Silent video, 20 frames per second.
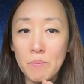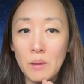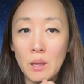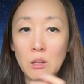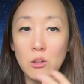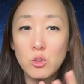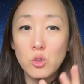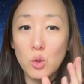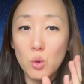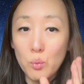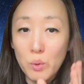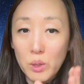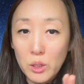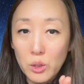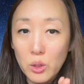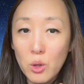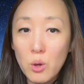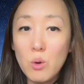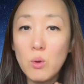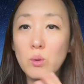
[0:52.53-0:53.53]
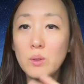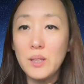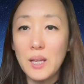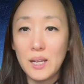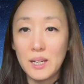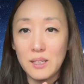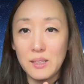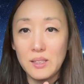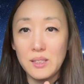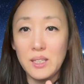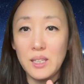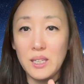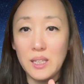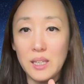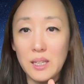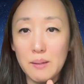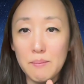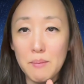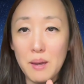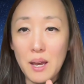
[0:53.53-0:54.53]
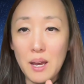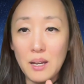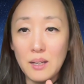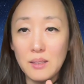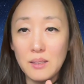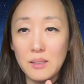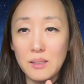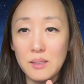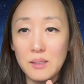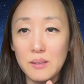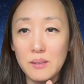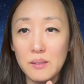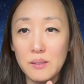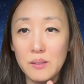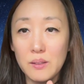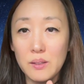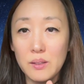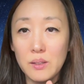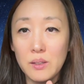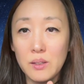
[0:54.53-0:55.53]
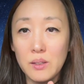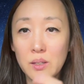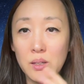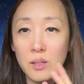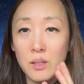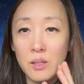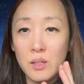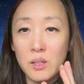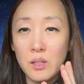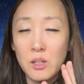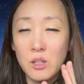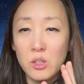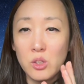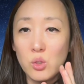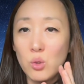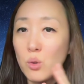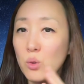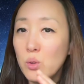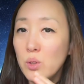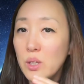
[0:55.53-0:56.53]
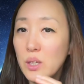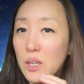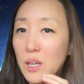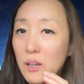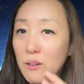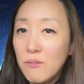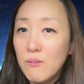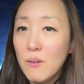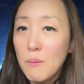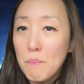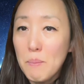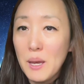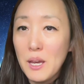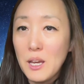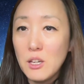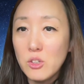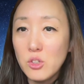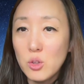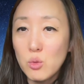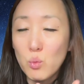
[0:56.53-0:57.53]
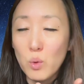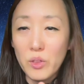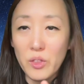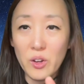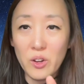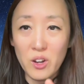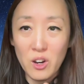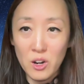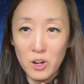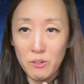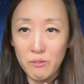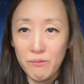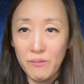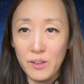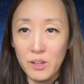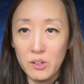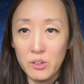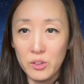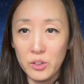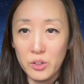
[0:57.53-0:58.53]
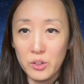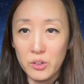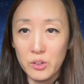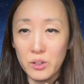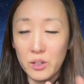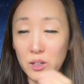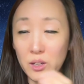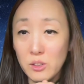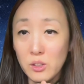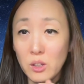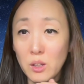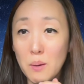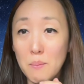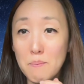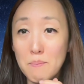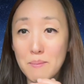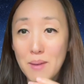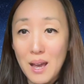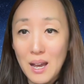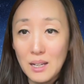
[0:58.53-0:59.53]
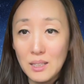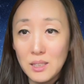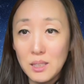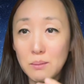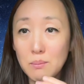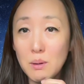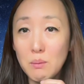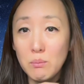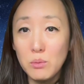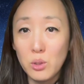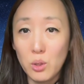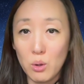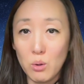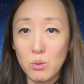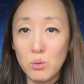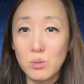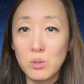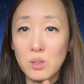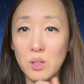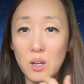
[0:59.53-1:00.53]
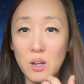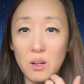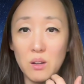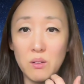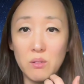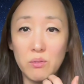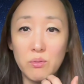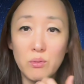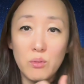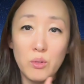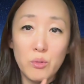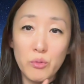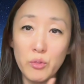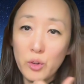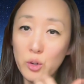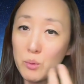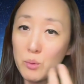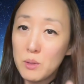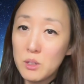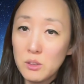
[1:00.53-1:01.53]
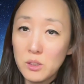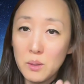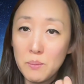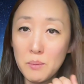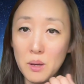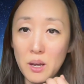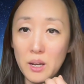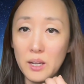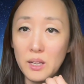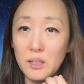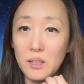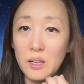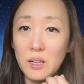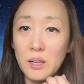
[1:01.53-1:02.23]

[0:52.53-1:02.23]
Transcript: So we know that is the Emax. So if a patient with a heart failure is on a maximum dose of furosemide